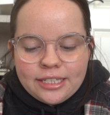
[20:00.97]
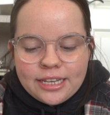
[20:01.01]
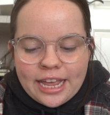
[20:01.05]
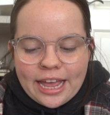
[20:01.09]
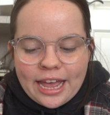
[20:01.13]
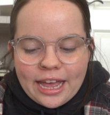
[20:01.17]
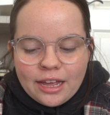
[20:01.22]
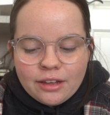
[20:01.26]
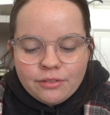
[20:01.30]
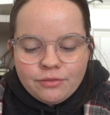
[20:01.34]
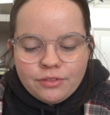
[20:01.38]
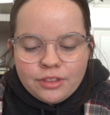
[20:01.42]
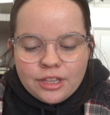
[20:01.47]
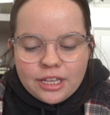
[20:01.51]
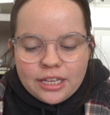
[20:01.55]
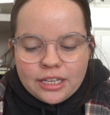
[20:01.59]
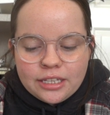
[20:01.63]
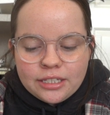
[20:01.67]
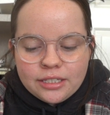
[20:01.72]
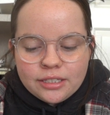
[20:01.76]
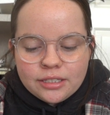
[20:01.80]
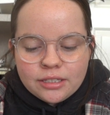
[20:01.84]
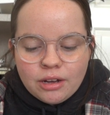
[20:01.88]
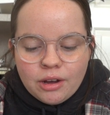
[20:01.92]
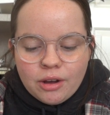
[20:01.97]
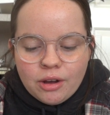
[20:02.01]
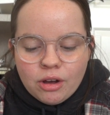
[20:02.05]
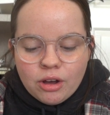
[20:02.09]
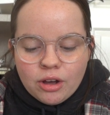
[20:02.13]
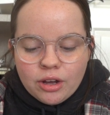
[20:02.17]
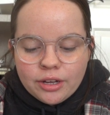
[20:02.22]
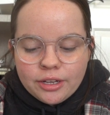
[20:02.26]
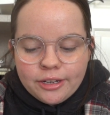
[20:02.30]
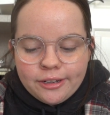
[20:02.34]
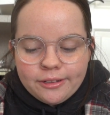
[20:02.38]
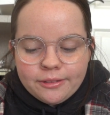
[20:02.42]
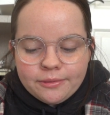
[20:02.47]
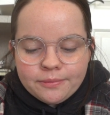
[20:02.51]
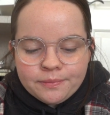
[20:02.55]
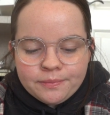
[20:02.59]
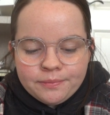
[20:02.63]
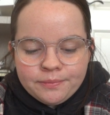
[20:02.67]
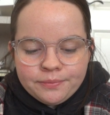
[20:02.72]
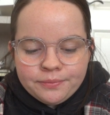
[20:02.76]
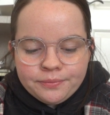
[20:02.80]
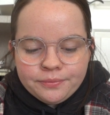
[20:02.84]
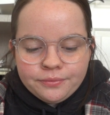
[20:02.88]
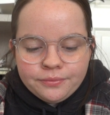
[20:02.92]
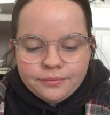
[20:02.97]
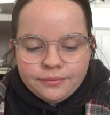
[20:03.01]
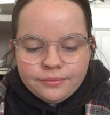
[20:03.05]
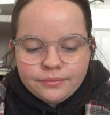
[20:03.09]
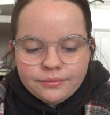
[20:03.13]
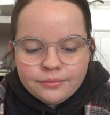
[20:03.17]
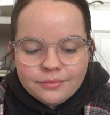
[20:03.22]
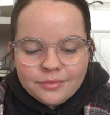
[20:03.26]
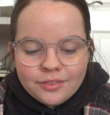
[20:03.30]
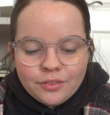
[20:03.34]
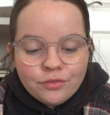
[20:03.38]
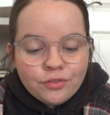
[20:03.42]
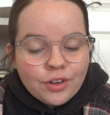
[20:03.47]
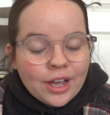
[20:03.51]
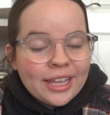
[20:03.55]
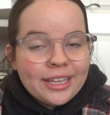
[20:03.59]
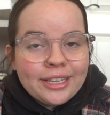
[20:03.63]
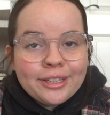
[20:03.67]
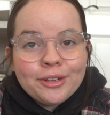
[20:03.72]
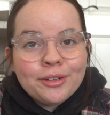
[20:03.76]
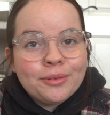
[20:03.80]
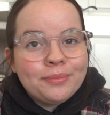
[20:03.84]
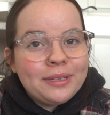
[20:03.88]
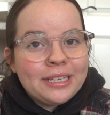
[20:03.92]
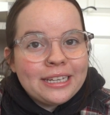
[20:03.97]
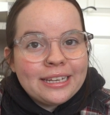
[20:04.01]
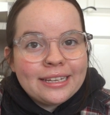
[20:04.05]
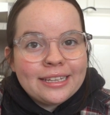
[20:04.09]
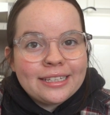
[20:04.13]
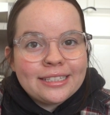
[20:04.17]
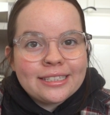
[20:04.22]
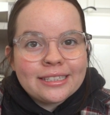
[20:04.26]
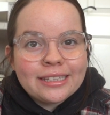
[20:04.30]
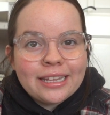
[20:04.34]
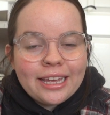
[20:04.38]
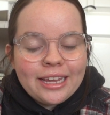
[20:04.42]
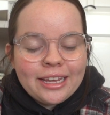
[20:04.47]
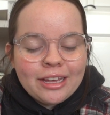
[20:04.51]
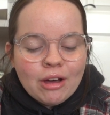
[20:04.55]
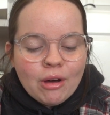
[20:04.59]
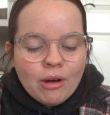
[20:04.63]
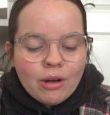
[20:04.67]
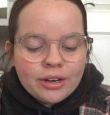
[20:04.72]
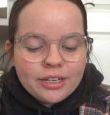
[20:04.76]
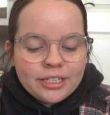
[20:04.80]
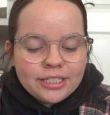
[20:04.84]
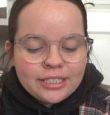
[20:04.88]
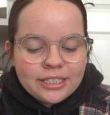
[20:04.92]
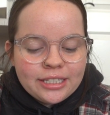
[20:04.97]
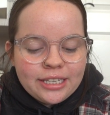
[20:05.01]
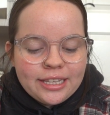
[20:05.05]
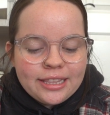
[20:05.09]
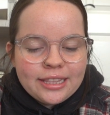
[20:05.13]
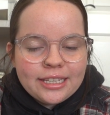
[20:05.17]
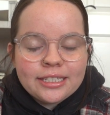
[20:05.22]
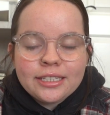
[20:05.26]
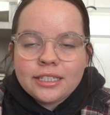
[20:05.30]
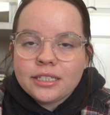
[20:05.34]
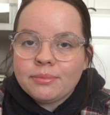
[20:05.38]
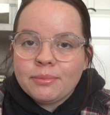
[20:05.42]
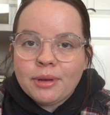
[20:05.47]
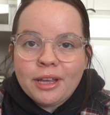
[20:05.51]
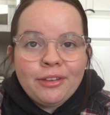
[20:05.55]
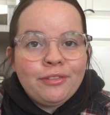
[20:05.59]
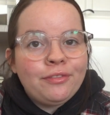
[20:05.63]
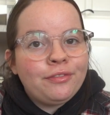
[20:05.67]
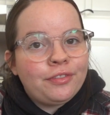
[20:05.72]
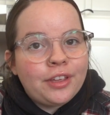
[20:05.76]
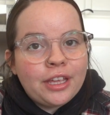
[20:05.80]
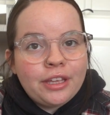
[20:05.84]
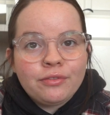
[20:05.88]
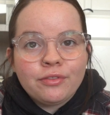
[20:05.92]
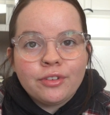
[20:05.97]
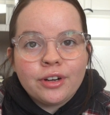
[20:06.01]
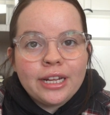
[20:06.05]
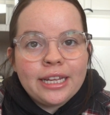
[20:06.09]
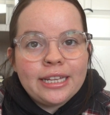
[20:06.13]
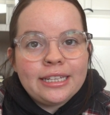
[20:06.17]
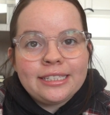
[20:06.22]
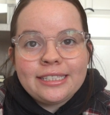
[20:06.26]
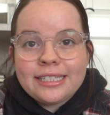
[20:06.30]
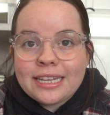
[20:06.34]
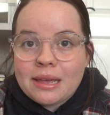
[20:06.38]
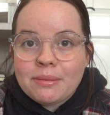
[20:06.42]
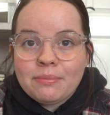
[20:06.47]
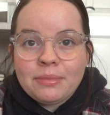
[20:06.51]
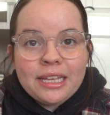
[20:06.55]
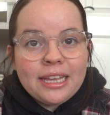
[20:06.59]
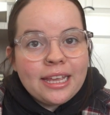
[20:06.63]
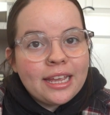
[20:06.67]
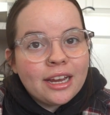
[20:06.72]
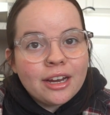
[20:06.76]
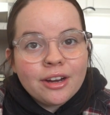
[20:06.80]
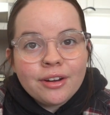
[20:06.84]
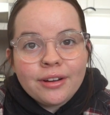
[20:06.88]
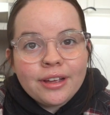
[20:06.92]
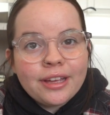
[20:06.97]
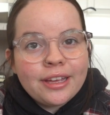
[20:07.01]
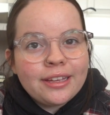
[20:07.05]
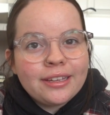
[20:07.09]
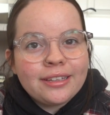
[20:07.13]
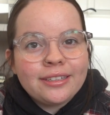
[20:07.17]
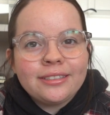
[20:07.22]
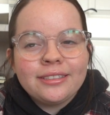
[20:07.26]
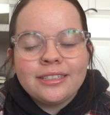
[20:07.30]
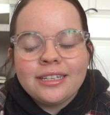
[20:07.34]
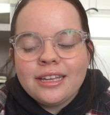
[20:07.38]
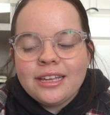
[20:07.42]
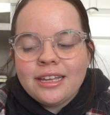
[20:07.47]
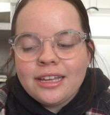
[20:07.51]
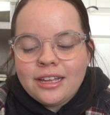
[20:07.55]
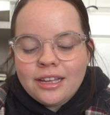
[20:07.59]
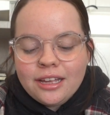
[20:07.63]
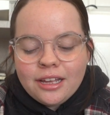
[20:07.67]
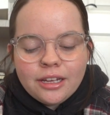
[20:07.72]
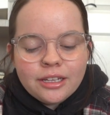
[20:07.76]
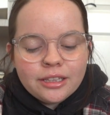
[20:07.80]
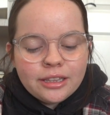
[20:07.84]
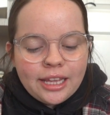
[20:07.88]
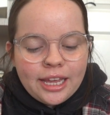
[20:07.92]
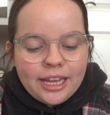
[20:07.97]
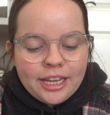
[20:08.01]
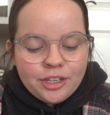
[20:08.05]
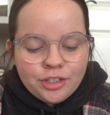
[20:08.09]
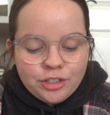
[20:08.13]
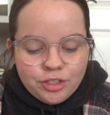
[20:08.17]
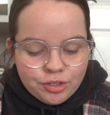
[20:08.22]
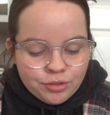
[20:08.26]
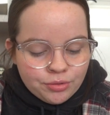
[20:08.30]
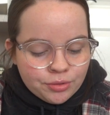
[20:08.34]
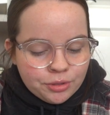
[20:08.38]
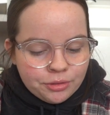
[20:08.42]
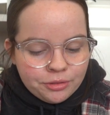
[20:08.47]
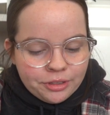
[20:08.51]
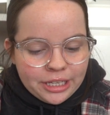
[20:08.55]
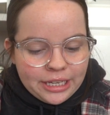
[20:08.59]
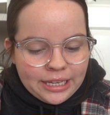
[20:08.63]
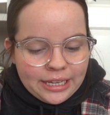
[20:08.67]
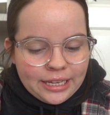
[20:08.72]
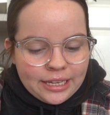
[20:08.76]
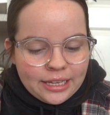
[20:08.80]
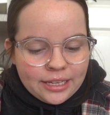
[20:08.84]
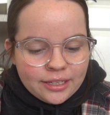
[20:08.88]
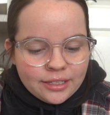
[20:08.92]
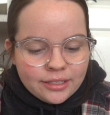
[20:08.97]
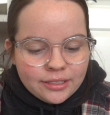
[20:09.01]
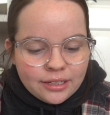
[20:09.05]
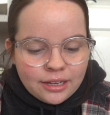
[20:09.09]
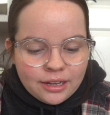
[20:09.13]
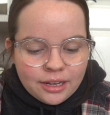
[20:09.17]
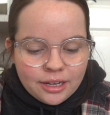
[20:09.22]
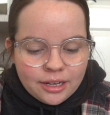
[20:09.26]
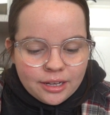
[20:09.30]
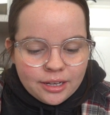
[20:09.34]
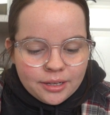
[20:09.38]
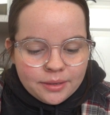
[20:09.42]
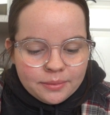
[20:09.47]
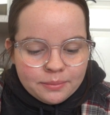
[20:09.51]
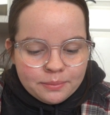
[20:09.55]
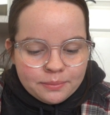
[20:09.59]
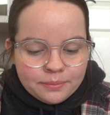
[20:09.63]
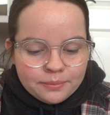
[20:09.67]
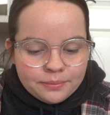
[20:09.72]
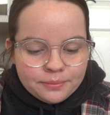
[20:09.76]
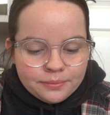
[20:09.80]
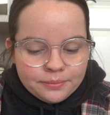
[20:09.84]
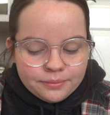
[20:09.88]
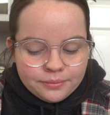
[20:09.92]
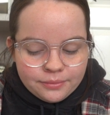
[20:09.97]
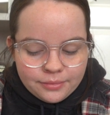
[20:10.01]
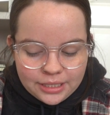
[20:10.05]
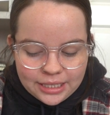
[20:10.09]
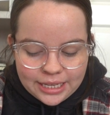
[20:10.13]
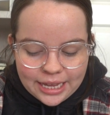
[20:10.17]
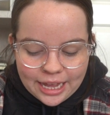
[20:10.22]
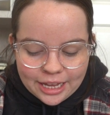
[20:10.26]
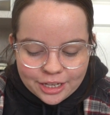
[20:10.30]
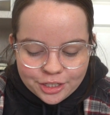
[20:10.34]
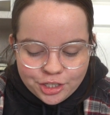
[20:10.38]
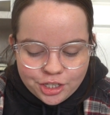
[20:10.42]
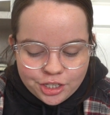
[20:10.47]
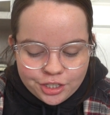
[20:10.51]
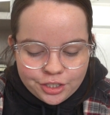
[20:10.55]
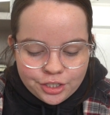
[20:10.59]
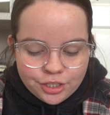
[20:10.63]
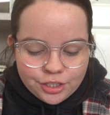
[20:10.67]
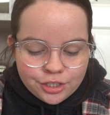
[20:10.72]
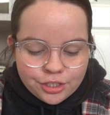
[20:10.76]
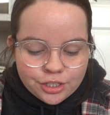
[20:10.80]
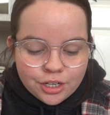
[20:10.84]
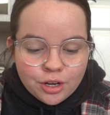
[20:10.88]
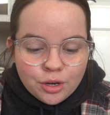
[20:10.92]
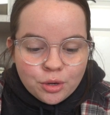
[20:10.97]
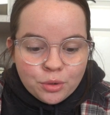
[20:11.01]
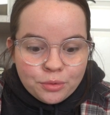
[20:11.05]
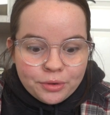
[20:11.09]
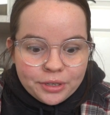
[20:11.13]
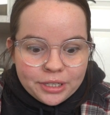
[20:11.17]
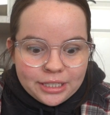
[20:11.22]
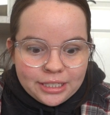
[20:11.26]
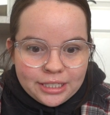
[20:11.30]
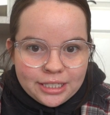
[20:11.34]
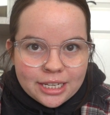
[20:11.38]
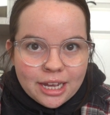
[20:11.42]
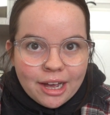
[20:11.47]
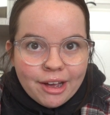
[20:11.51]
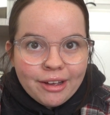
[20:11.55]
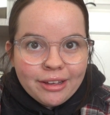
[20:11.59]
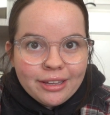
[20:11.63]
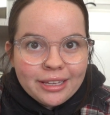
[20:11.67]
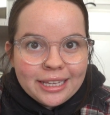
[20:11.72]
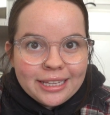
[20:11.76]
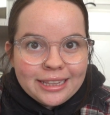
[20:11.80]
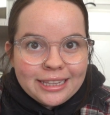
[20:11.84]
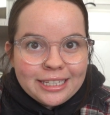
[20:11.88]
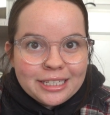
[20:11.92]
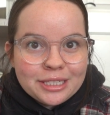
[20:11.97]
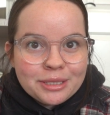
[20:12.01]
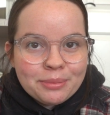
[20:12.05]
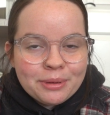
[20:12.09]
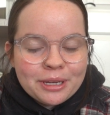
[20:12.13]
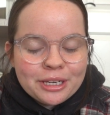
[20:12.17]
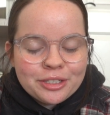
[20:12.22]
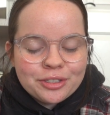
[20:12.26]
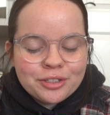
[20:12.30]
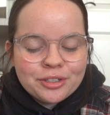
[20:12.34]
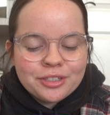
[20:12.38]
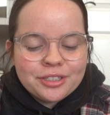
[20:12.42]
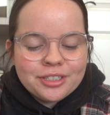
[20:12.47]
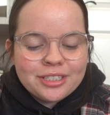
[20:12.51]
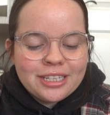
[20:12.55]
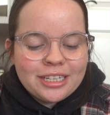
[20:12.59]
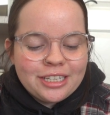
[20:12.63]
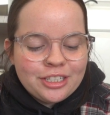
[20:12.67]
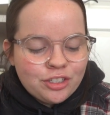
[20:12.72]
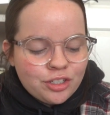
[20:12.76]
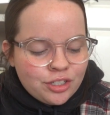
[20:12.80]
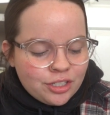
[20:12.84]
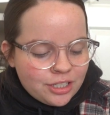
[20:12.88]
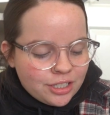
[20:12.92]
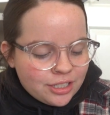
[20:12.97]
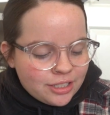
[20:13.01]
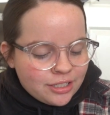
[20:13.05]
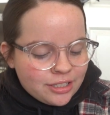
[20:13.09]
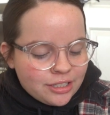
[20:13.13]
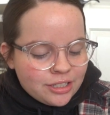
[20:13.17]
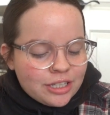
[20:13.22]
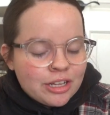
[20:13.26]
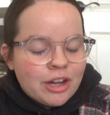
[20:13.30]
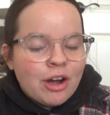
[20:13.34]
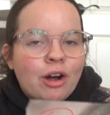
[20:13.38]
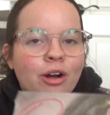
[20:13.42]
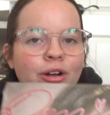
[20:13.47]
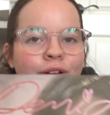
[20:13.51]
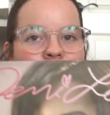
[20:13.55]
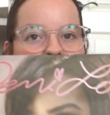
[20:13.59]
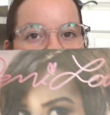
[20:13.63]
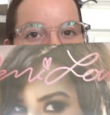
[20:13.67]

to have this on vinyl because, like, honestly, this is my favorite Demi era. Like, truly, Yeah, she's so young in these pictures. Like, she does not